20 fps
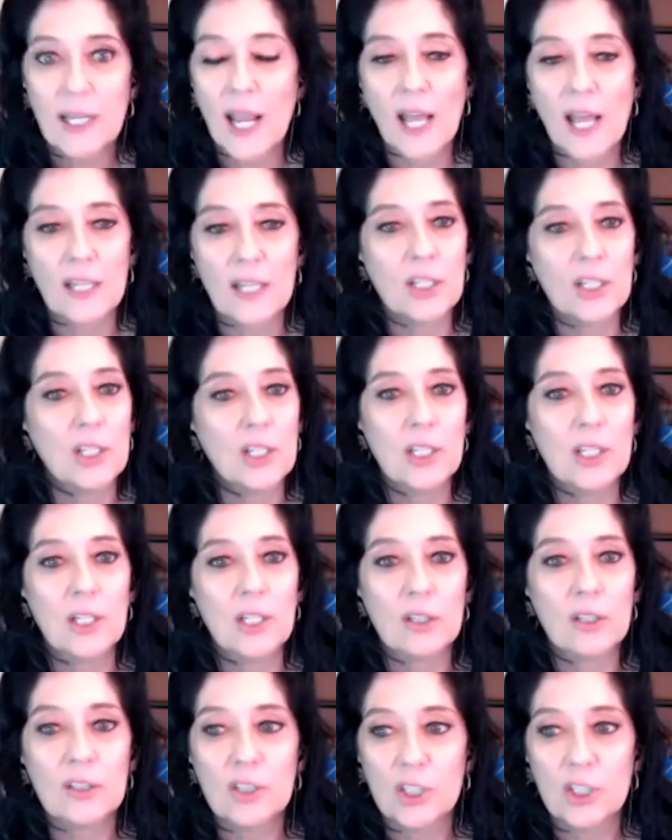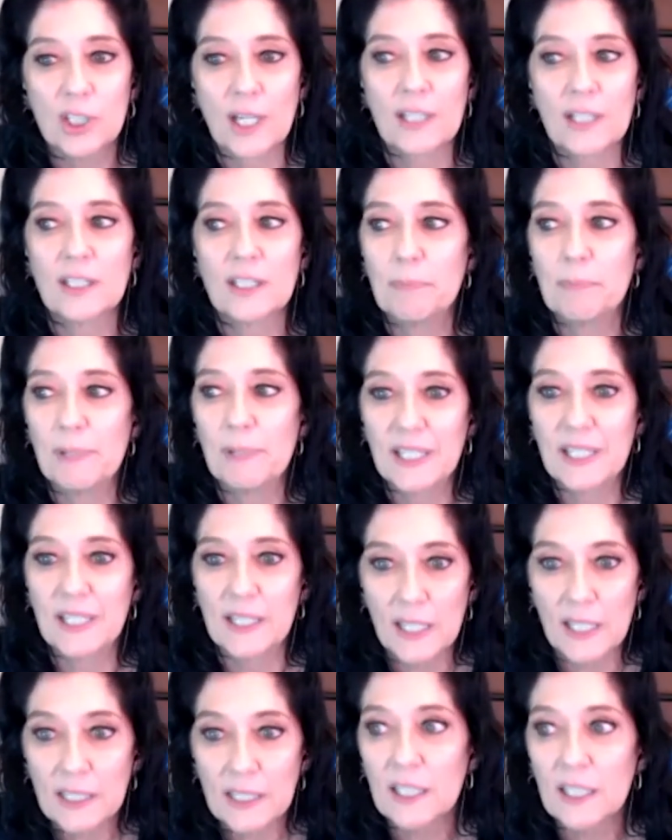and you'll just
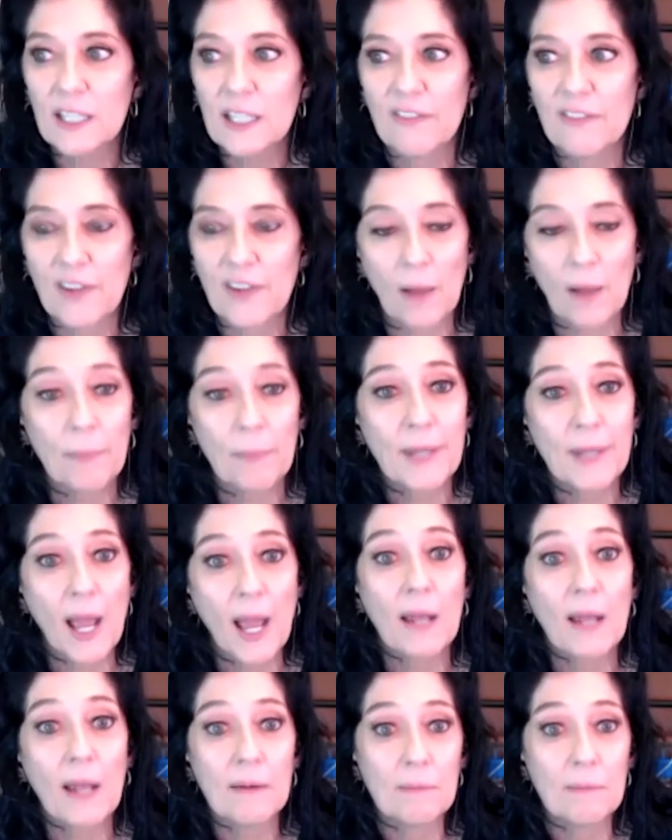begin to develop that